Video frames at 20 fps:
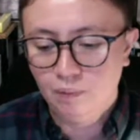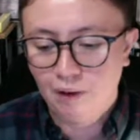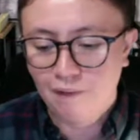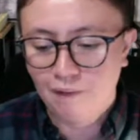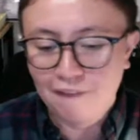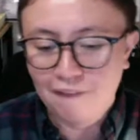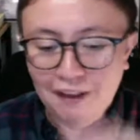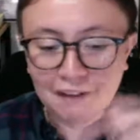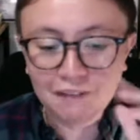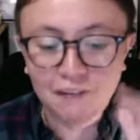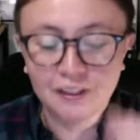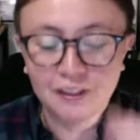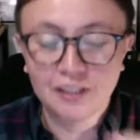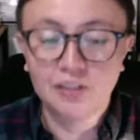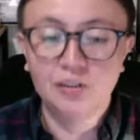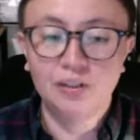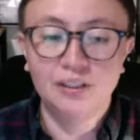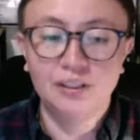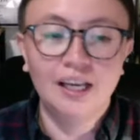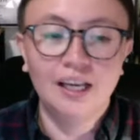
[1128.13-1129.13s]
Favorite
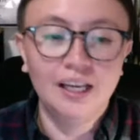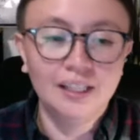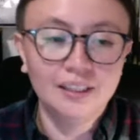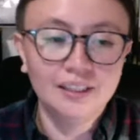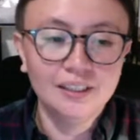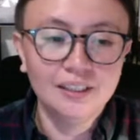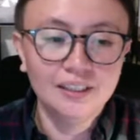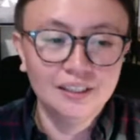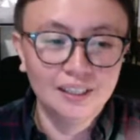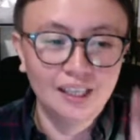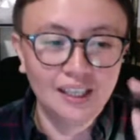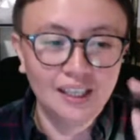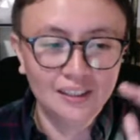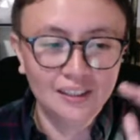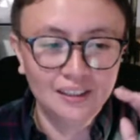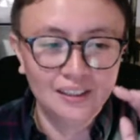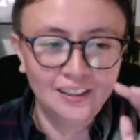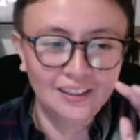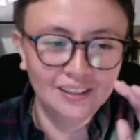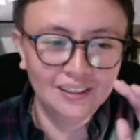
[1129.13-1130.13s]
ko din,
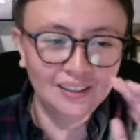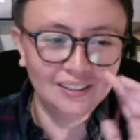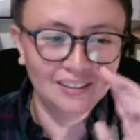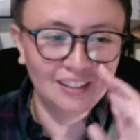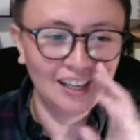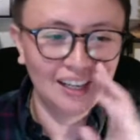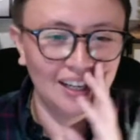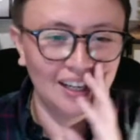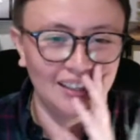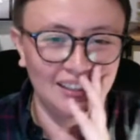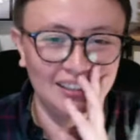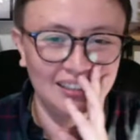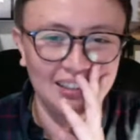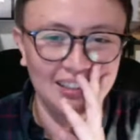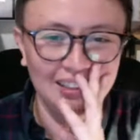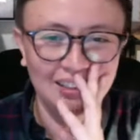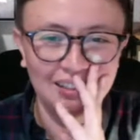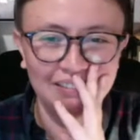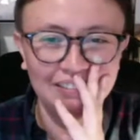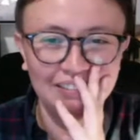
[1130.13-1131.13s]
and nakakatawa
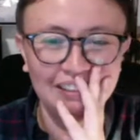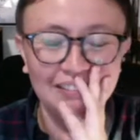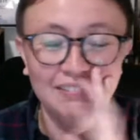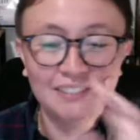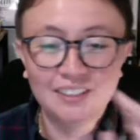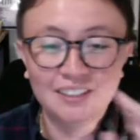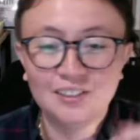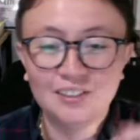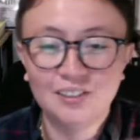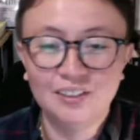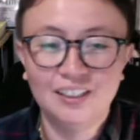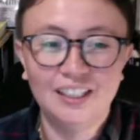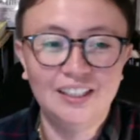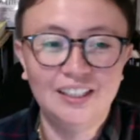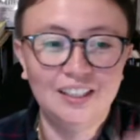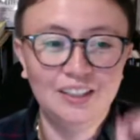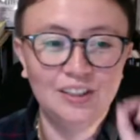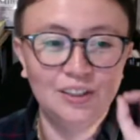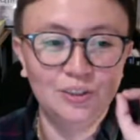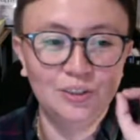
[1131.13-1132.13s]
to, favorite ko din
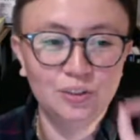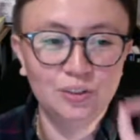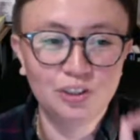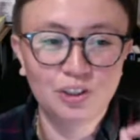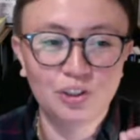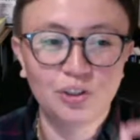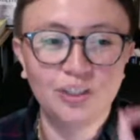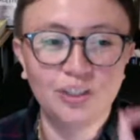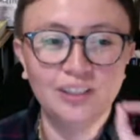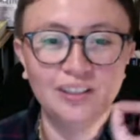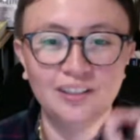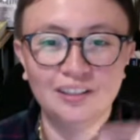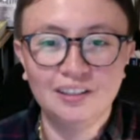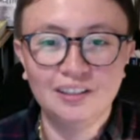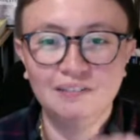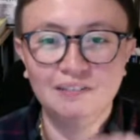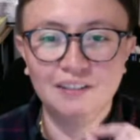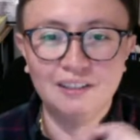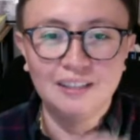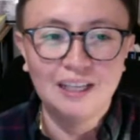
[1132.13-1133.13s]
is yung short
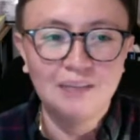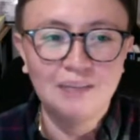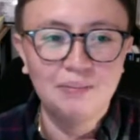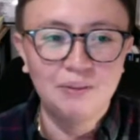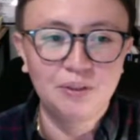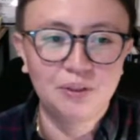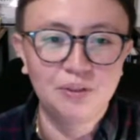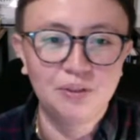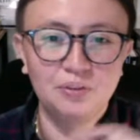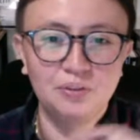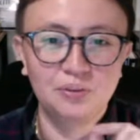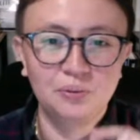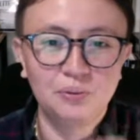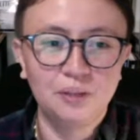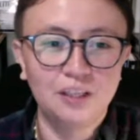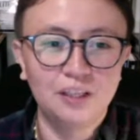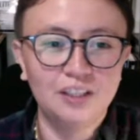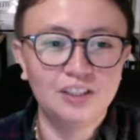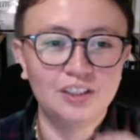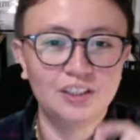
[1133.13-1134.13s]
TV time ko to
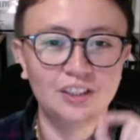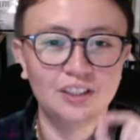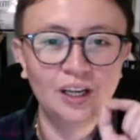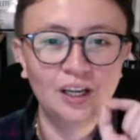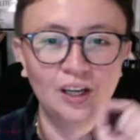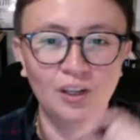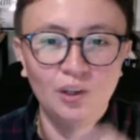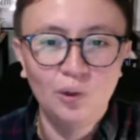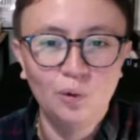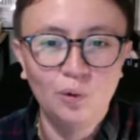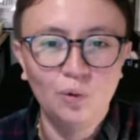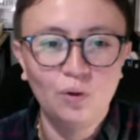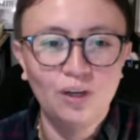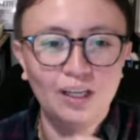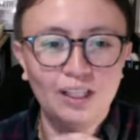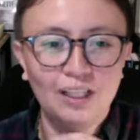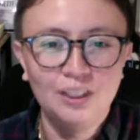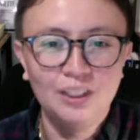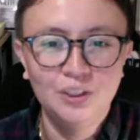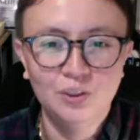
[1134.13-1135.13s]
watch
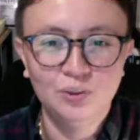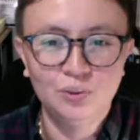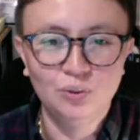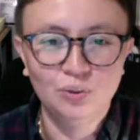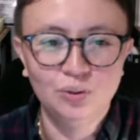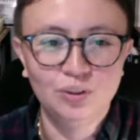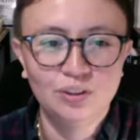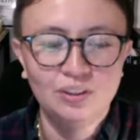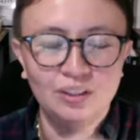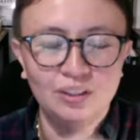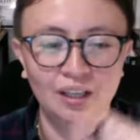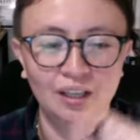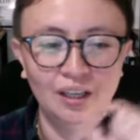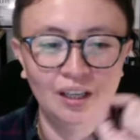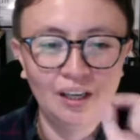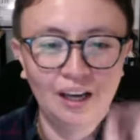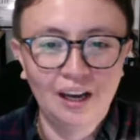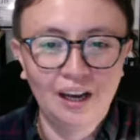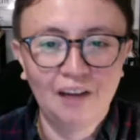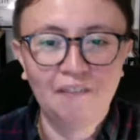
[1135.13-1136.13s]
local news
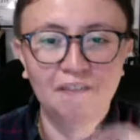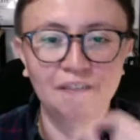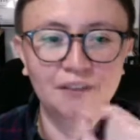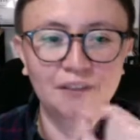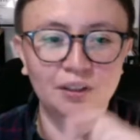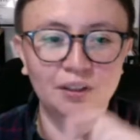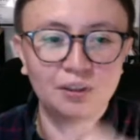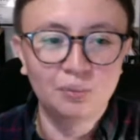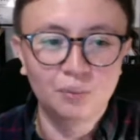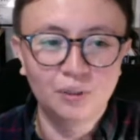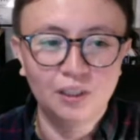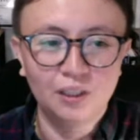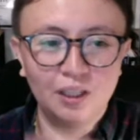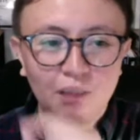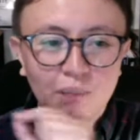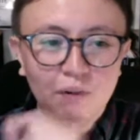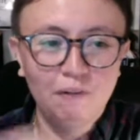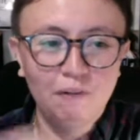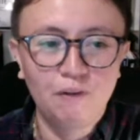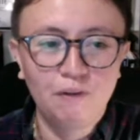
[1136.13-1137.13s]
after work,
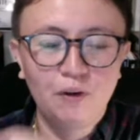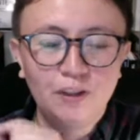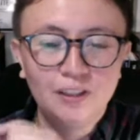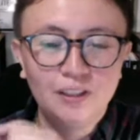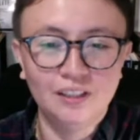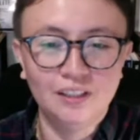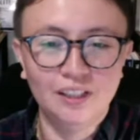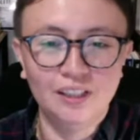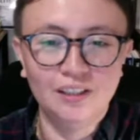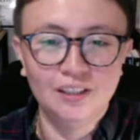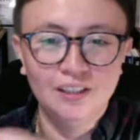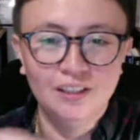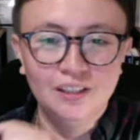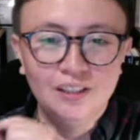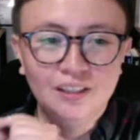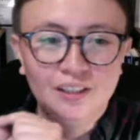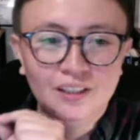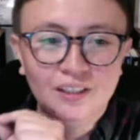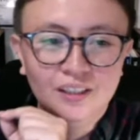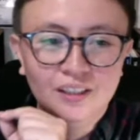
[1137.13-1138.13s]
before dinner,
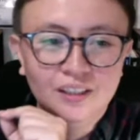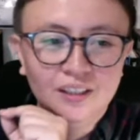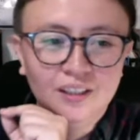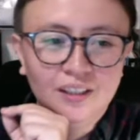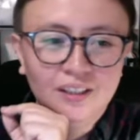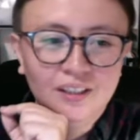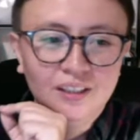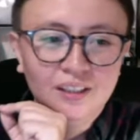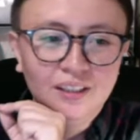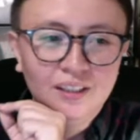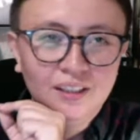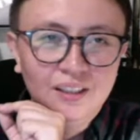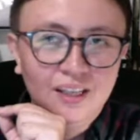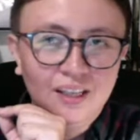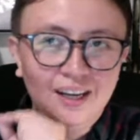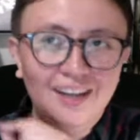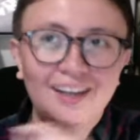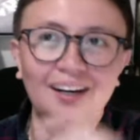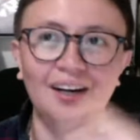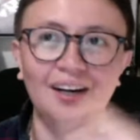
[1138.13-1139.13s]

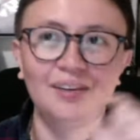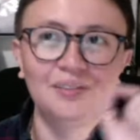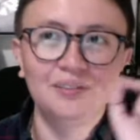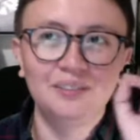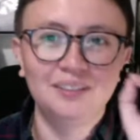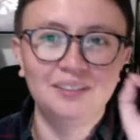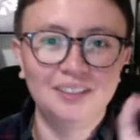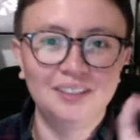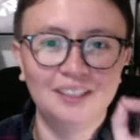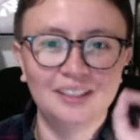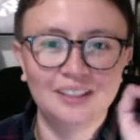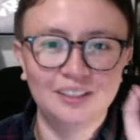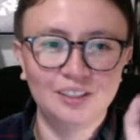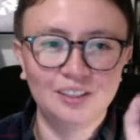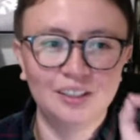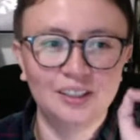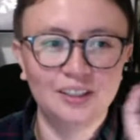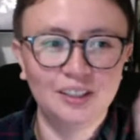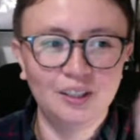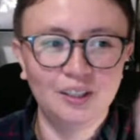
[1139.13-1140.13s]
around
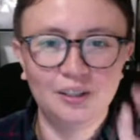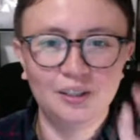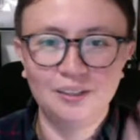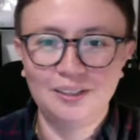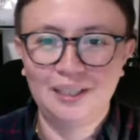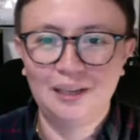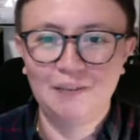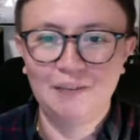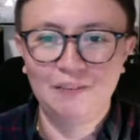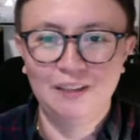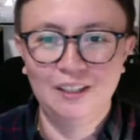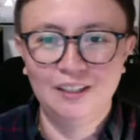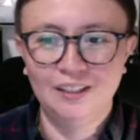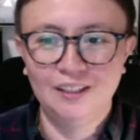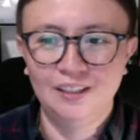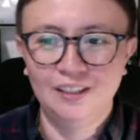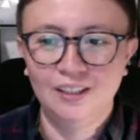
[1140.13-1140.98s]
6:30 or 7.